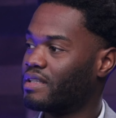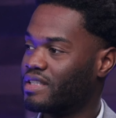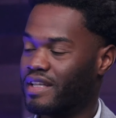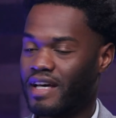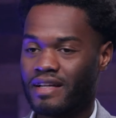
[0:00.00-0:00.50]

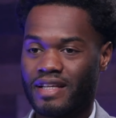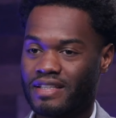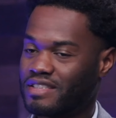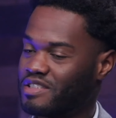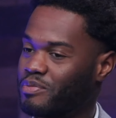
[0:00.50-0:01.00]
And
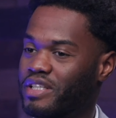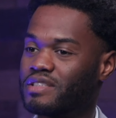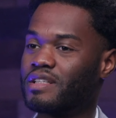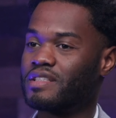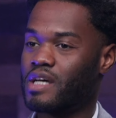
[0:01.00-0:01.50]
that just
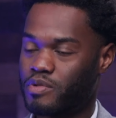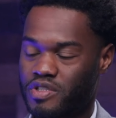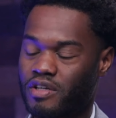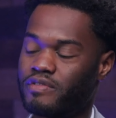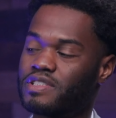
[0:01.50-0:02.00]
speaks to the type of
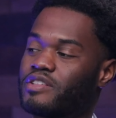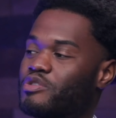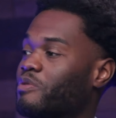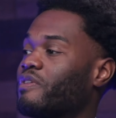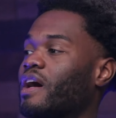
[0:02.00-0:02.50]
service that
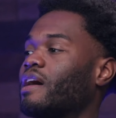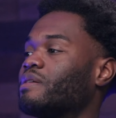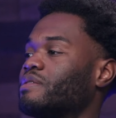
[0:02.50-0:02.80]
you provide,